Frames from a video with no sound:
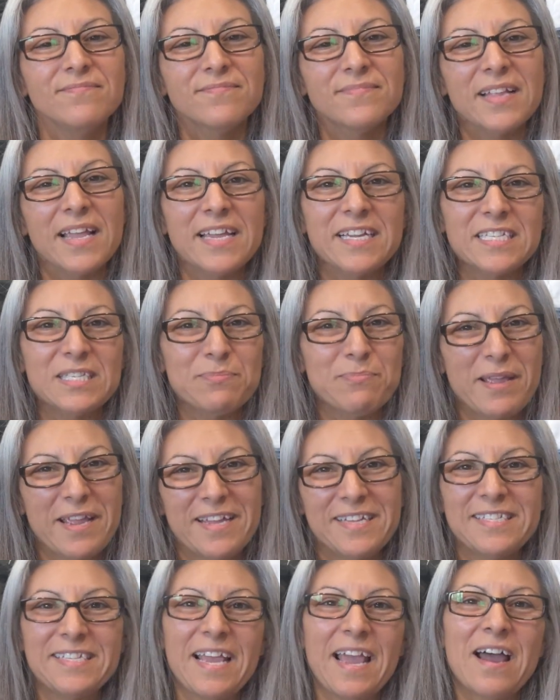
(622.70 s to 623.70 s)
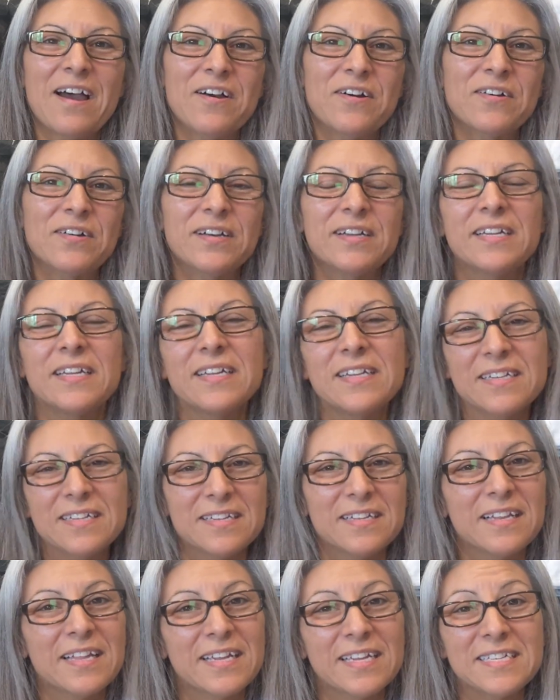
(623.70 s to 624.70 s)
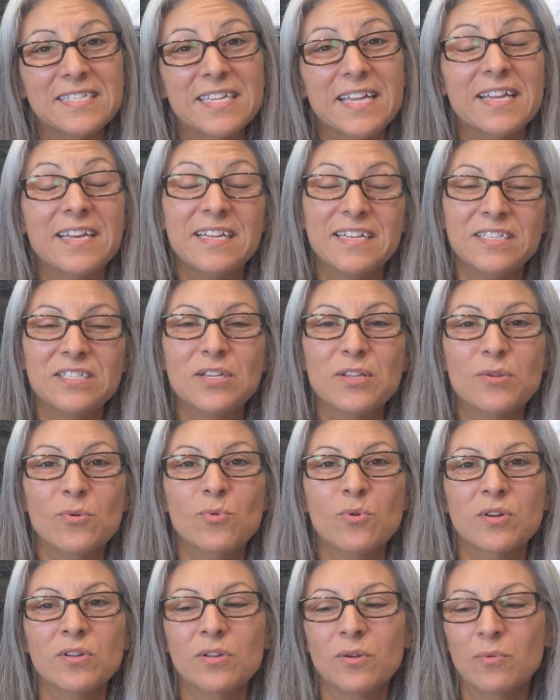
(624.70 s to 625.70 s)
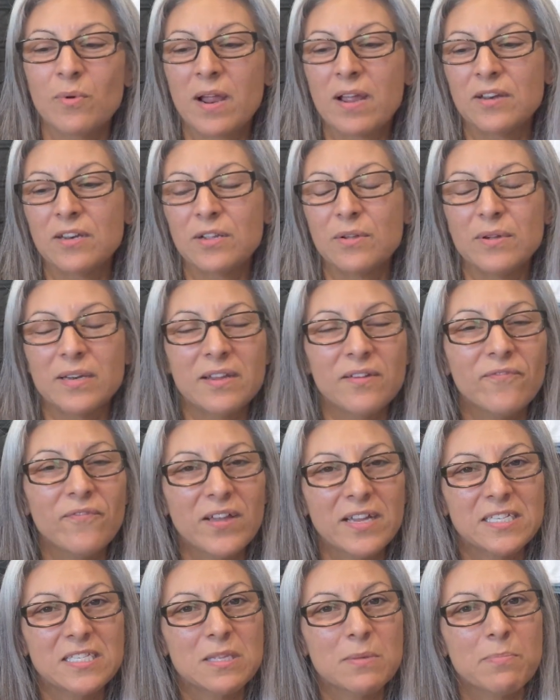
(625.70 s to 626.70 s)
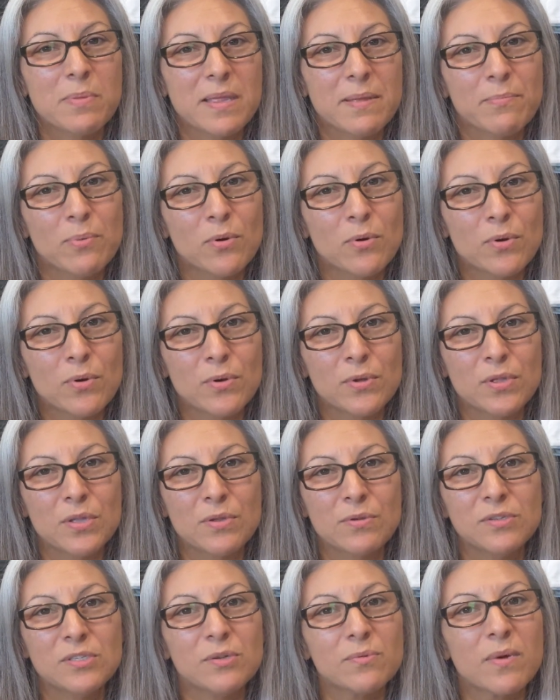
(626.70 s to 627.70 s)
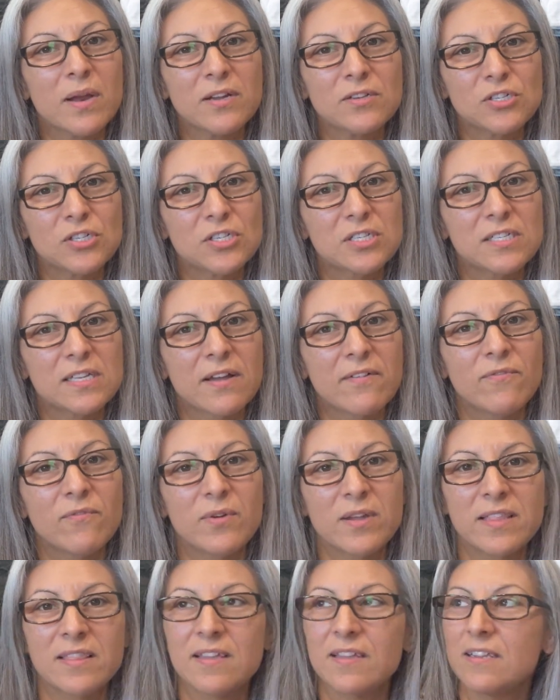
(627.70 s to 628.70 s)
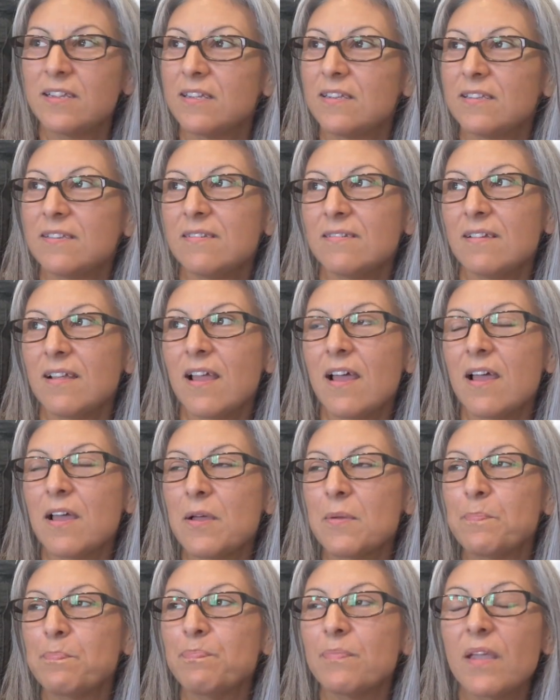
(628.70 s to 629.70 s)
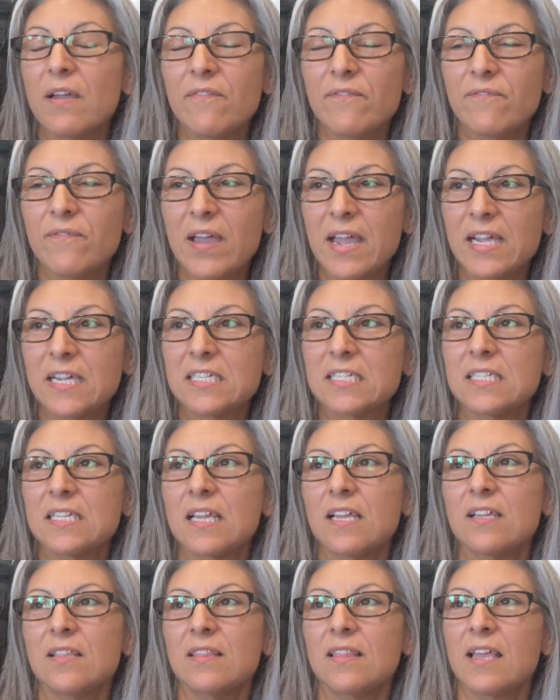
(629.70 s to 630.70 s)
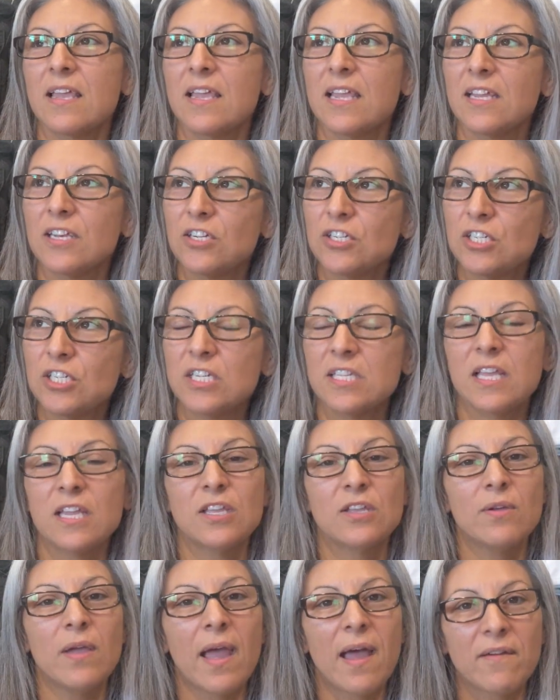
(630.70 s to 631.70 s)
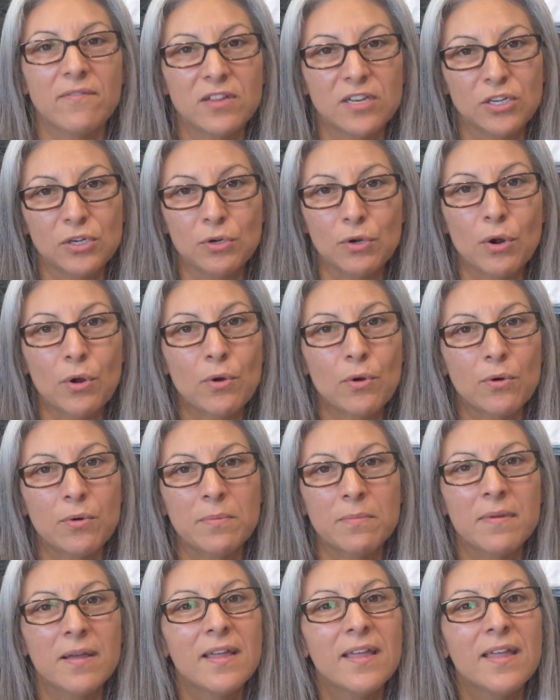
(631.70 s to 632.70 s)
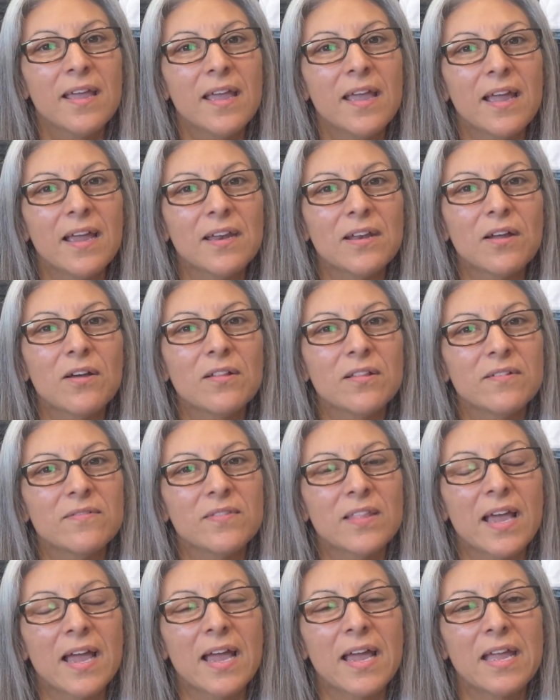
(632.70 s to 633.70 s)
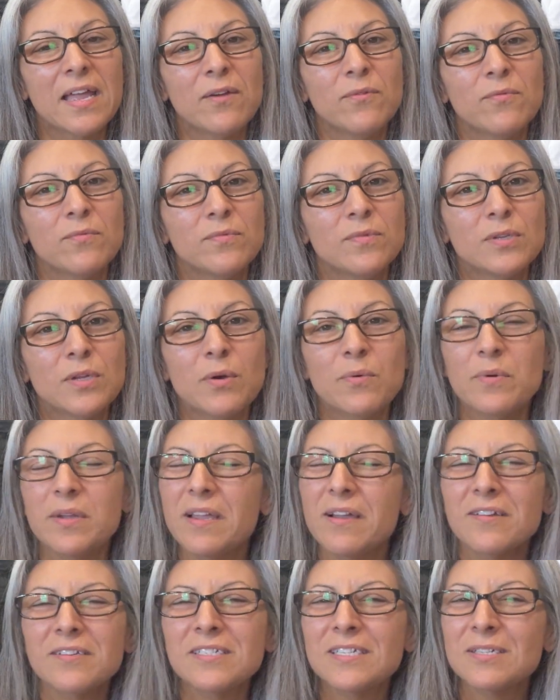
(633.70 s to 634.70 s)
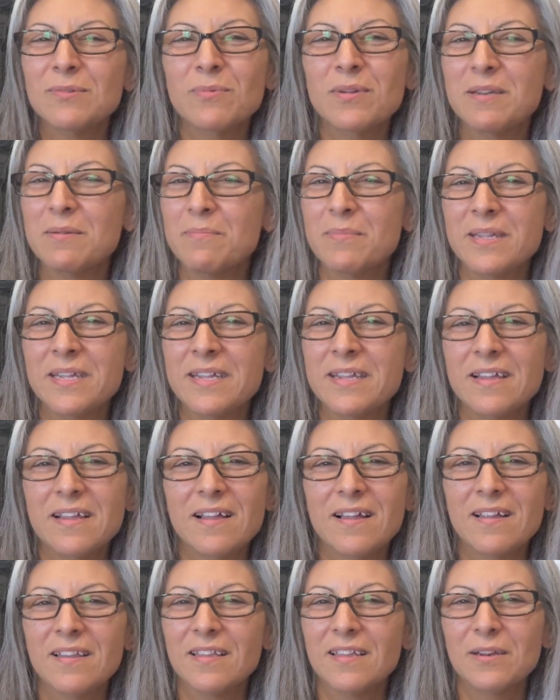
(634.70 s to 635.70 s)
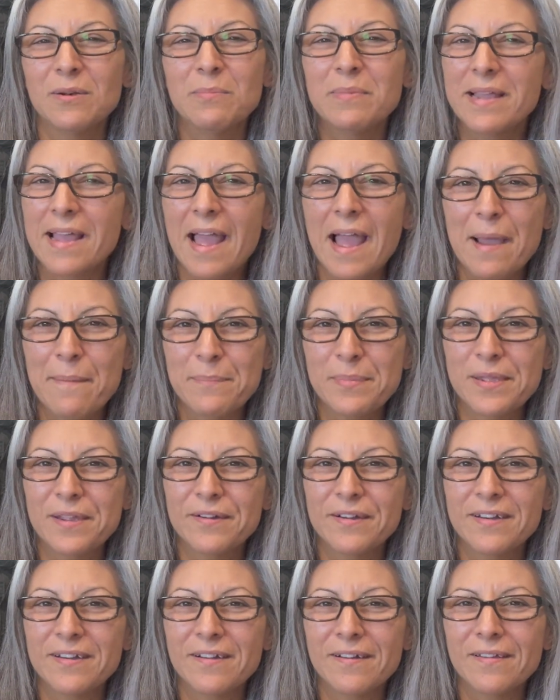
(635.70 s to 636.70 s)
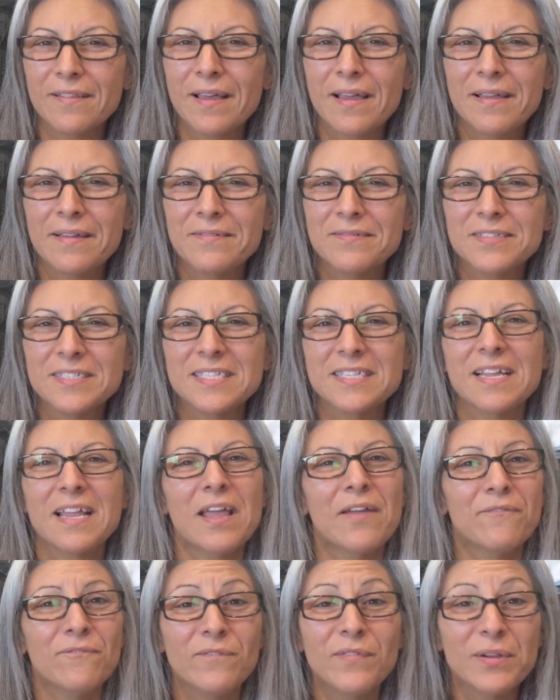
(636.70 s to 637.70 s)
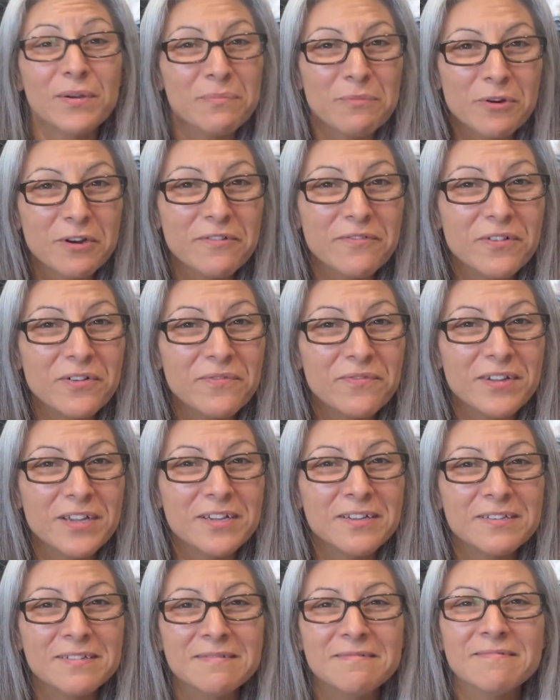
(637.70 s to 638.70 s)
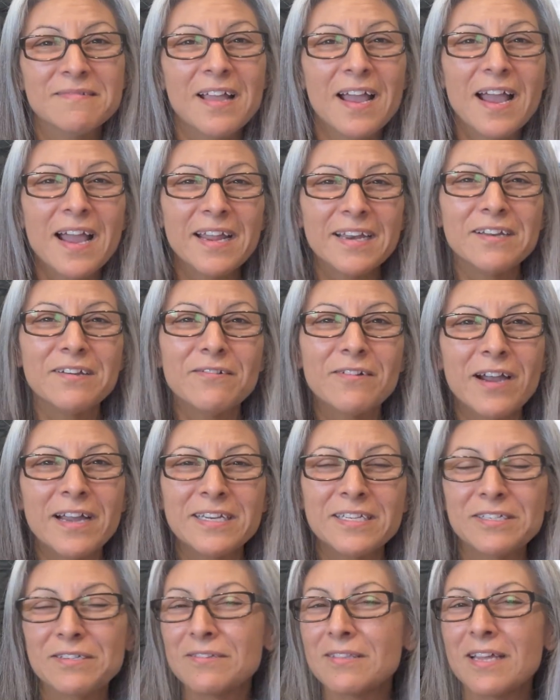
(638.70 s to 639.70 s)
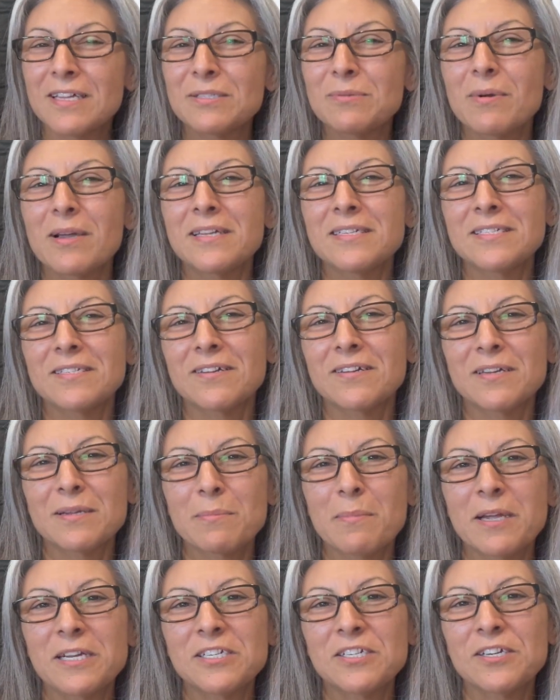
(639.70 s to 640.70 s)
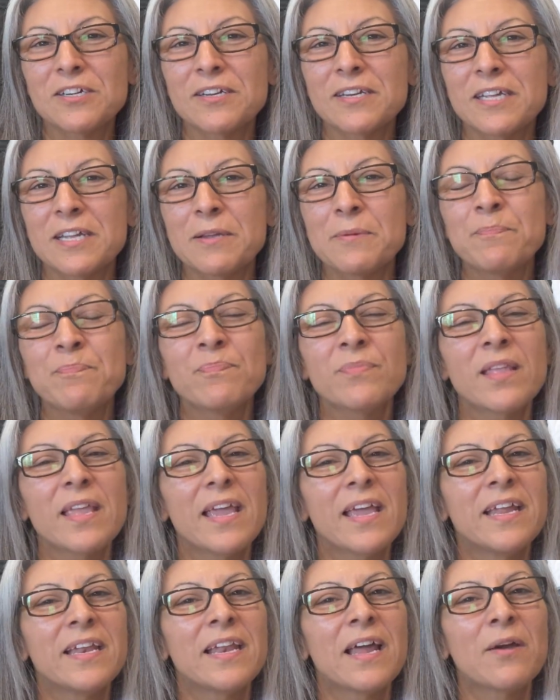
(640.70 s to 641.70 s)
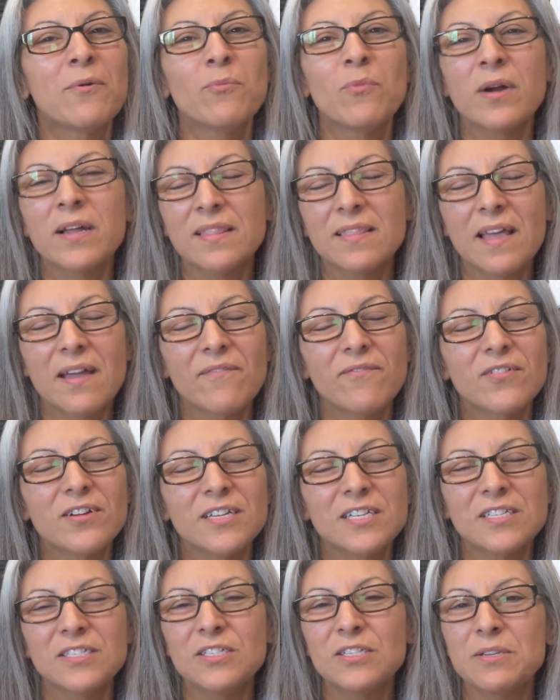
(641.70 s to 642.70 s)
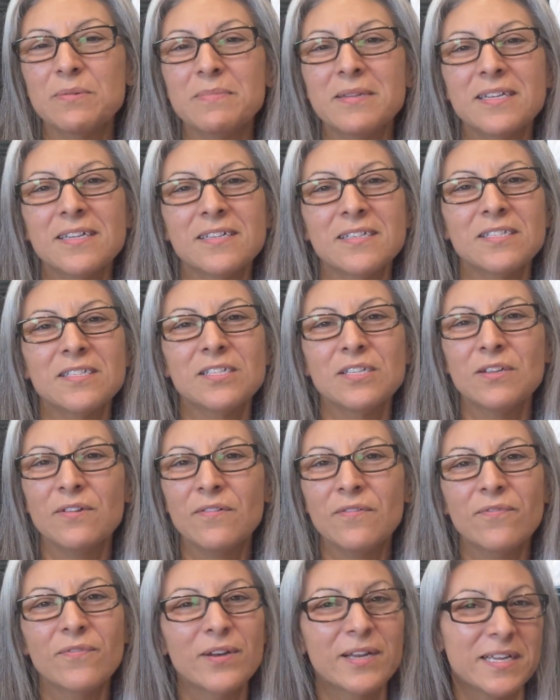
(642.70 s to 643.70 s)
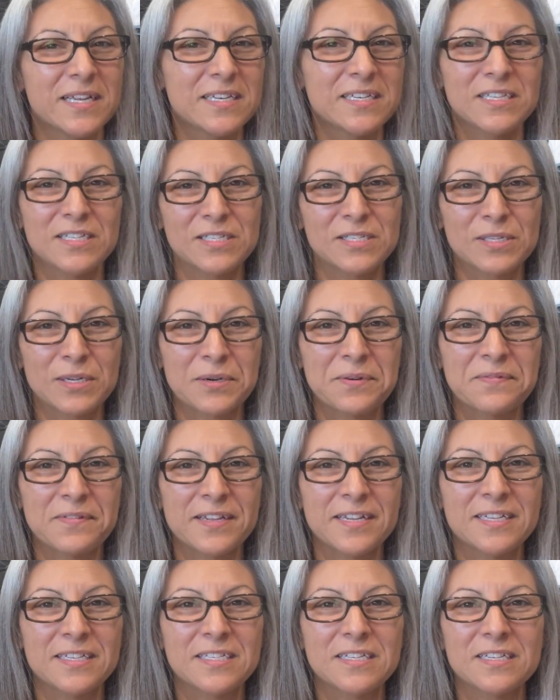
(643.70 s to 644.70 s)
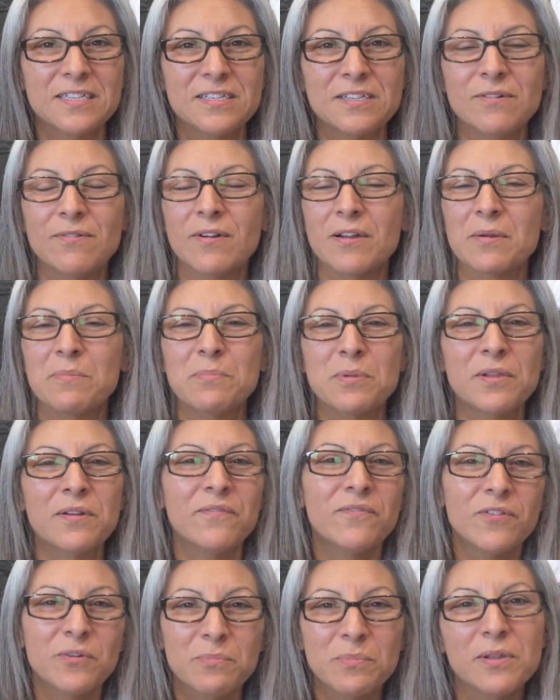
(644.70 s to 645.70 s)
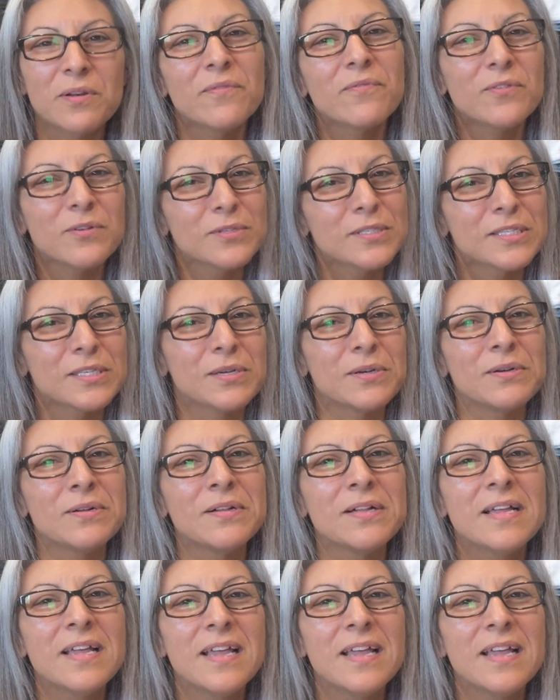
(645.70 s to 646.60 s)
expands out, like I said, into the world around you. It affects the people who you surround yourself with. It affects the energy that you have in your home and all of that. And don't we all just want to be a little bit happier in our lives and feel more fulfilled? I know I do. That's why I started my journey. And I want that for you too, because you freaking deserve it. You are a beautiful, beautiful soul.